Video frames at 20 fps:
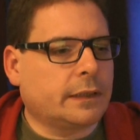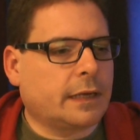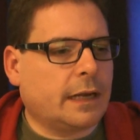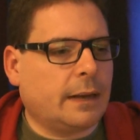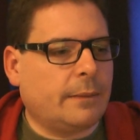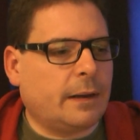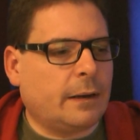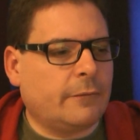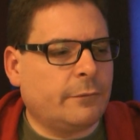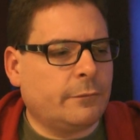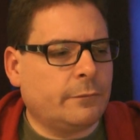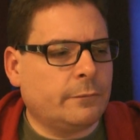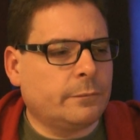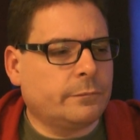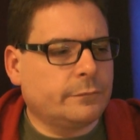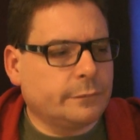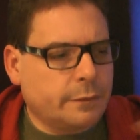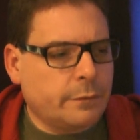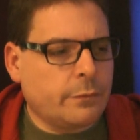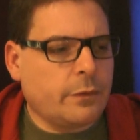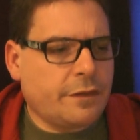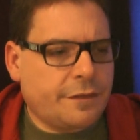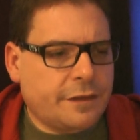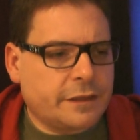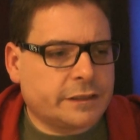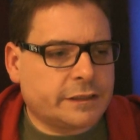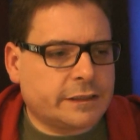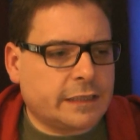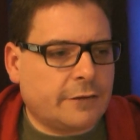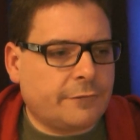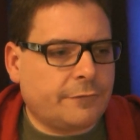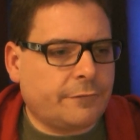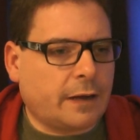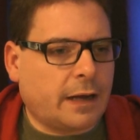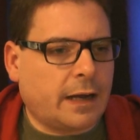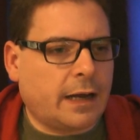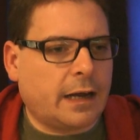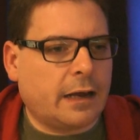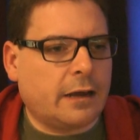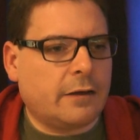come up with the stuff
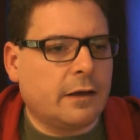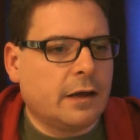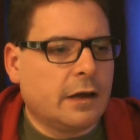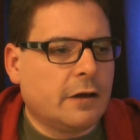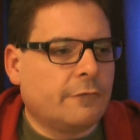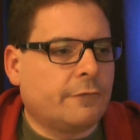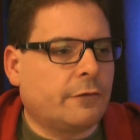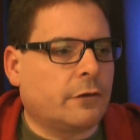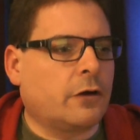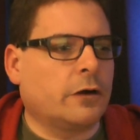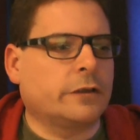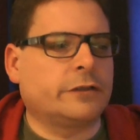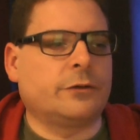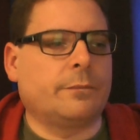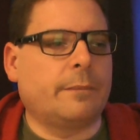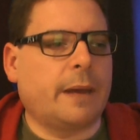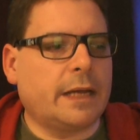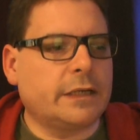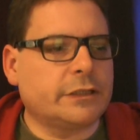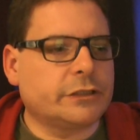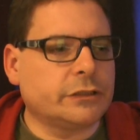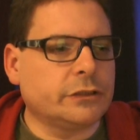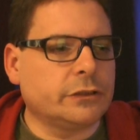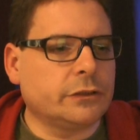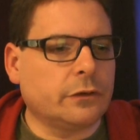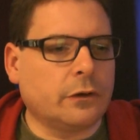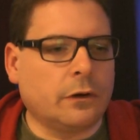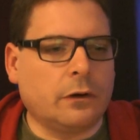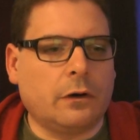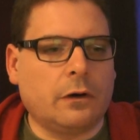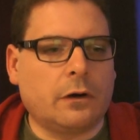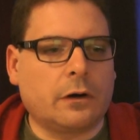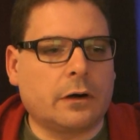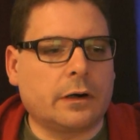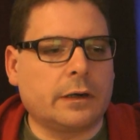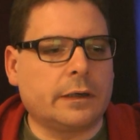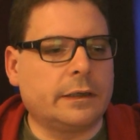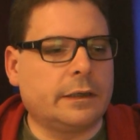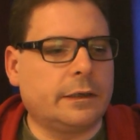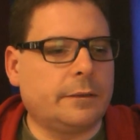I forgot to mention,
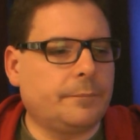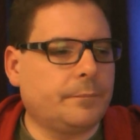or